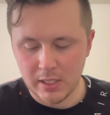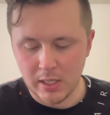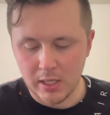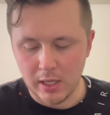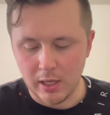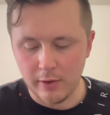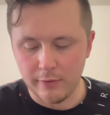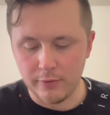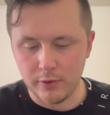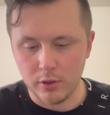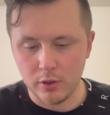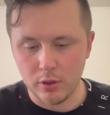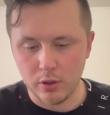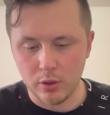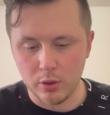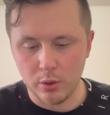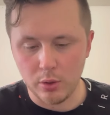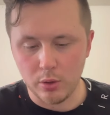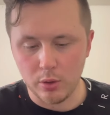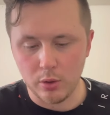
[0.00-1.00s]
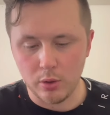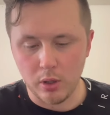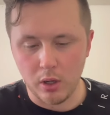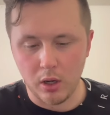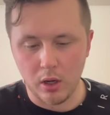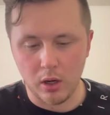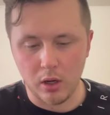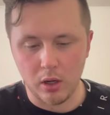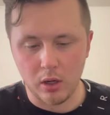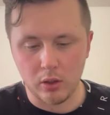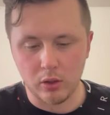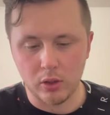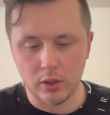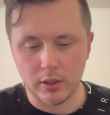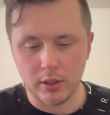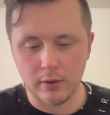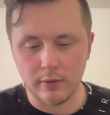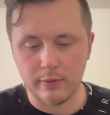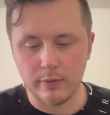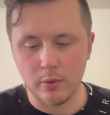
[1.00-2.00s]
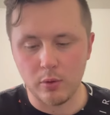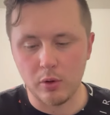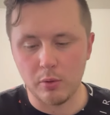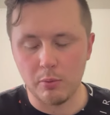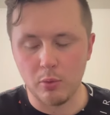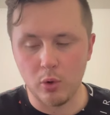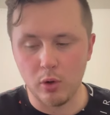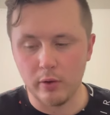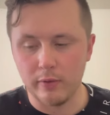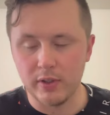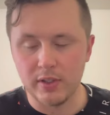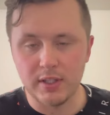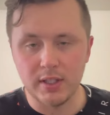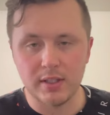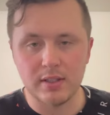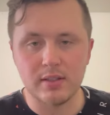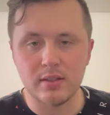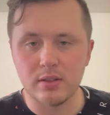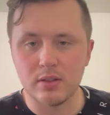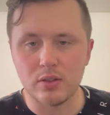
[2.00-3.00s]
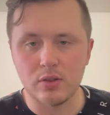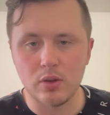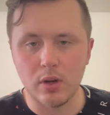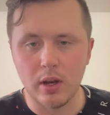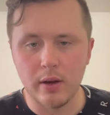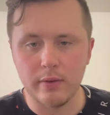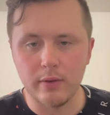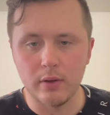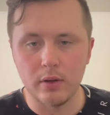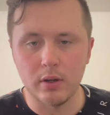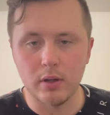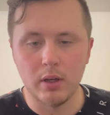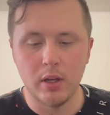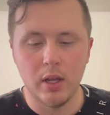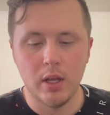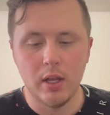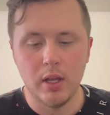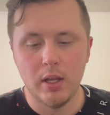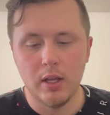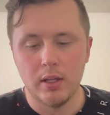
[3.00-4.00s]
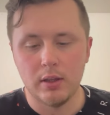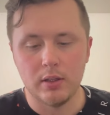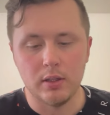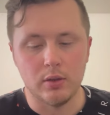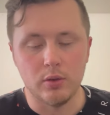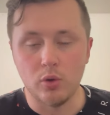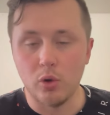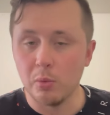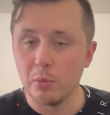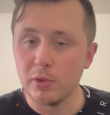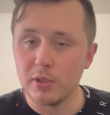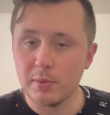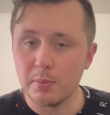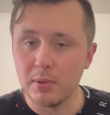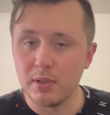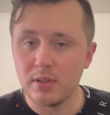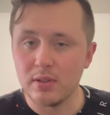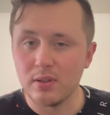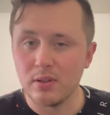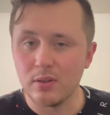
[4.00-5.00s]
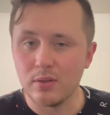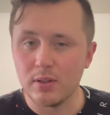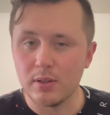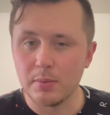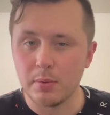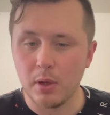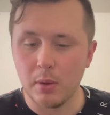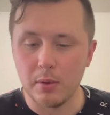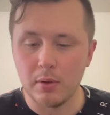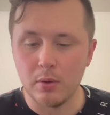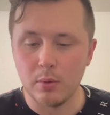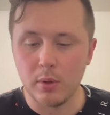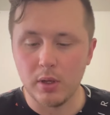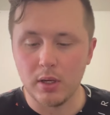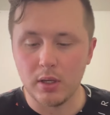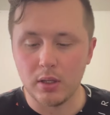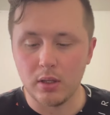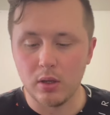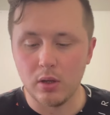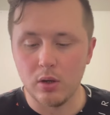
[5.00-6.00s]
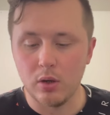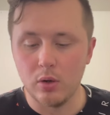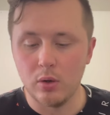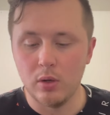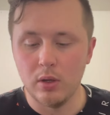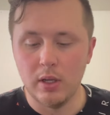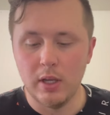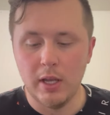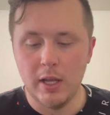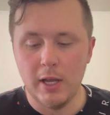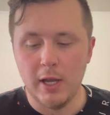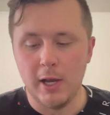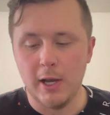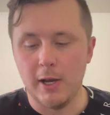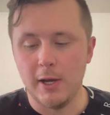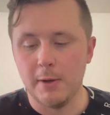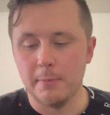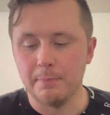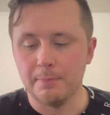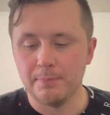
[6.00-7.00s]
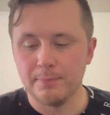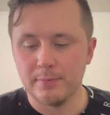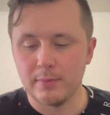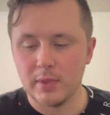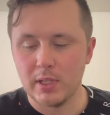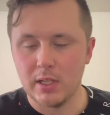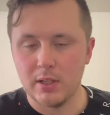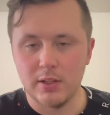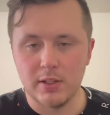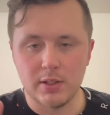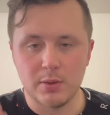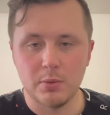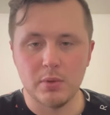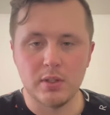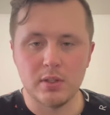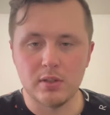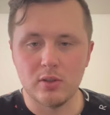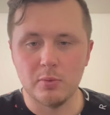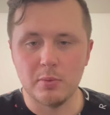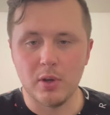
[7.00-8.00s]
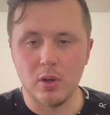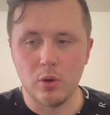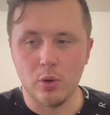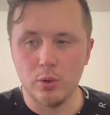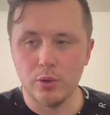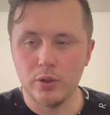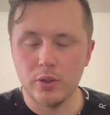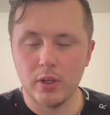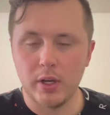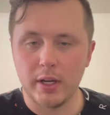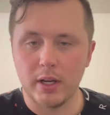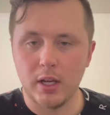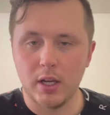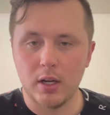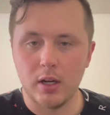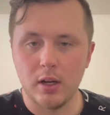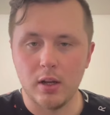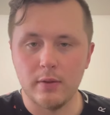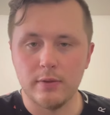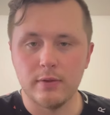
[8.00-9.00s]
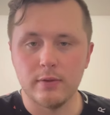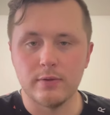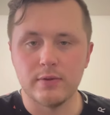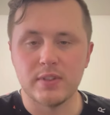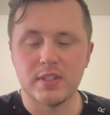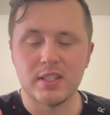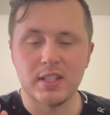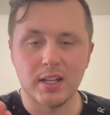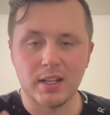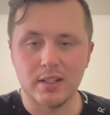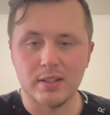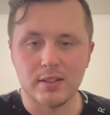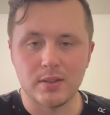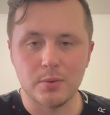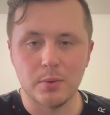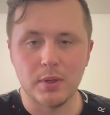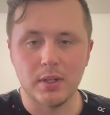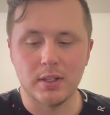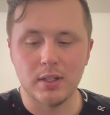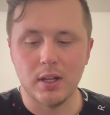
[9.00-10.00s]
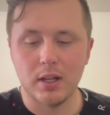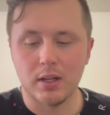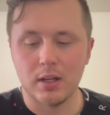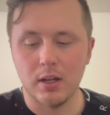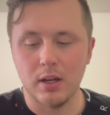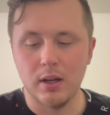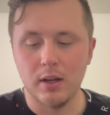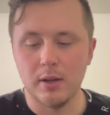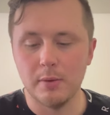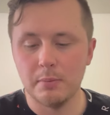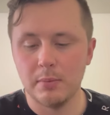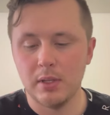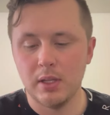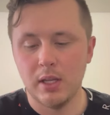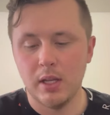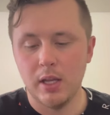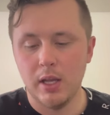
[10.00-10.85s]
If you are looking for more of a distance driver, the normal Speed Zone is probably the way to go. This one is a little bit older. I got it off of secondswing.com.